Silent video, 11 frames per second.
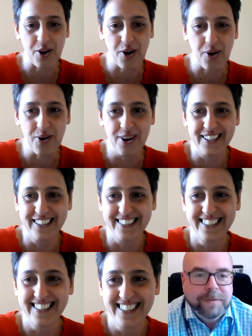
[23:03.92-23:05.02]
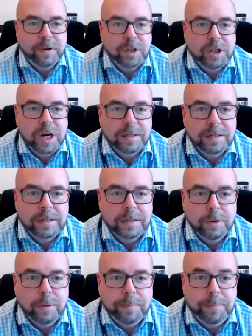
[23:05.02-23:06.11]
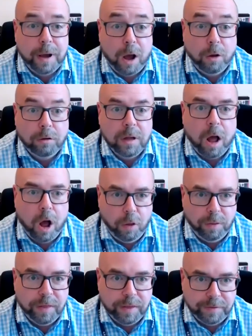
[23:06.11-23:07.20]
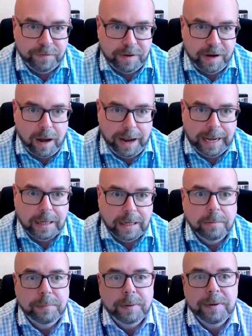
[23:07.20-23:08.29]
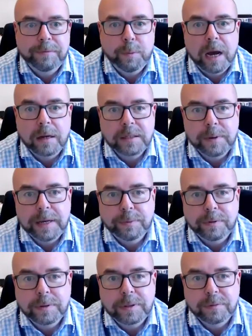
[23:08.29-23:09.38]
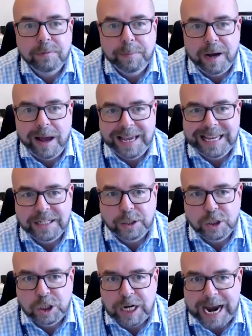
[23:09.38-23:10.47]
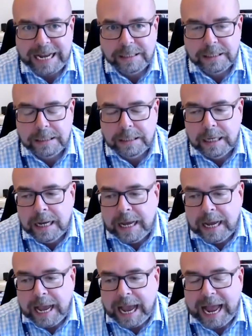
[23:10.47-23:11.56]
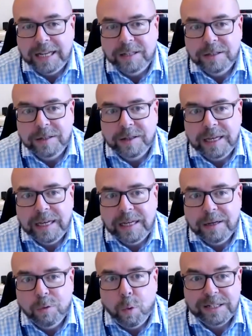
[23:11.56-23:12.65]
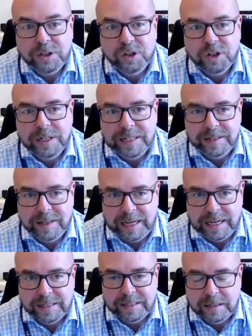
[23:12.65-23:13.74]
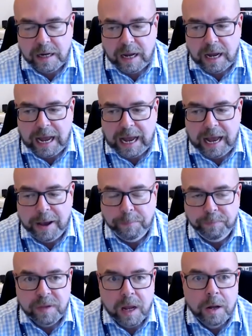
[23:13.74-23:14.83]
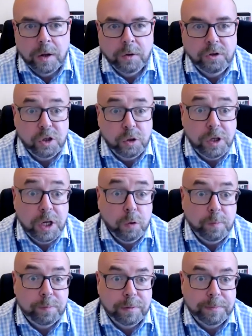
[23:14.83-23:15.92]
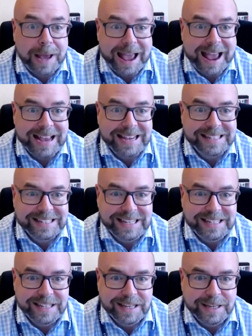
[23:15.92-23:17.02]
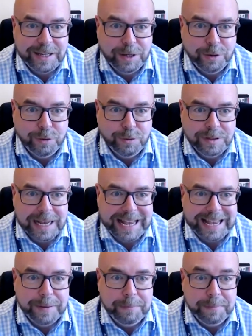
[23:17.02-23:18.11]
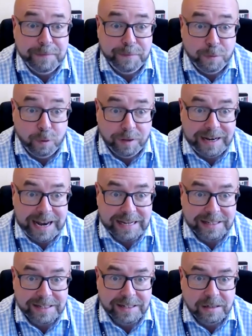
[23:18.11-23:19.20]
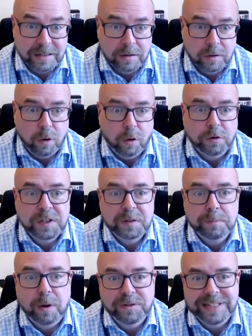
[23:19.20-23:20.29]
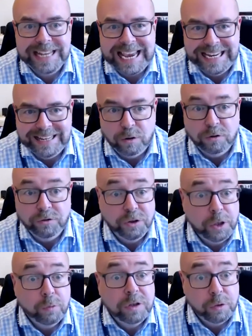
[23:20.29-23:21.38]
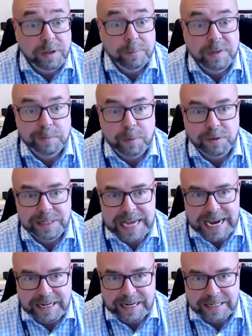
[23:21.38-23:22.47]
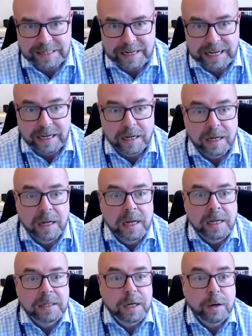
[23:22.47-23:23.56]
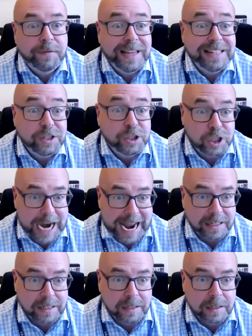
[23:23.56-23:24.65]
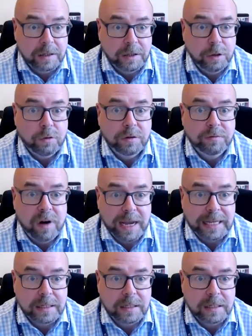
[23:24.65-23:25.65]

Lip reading: I don't think we've got a chance to do a poll on the fly, but if we ask people to reply in chat, and the question is this, do you prepare CCQs before the lesson or do you do them spontaneously? So if in chat you can write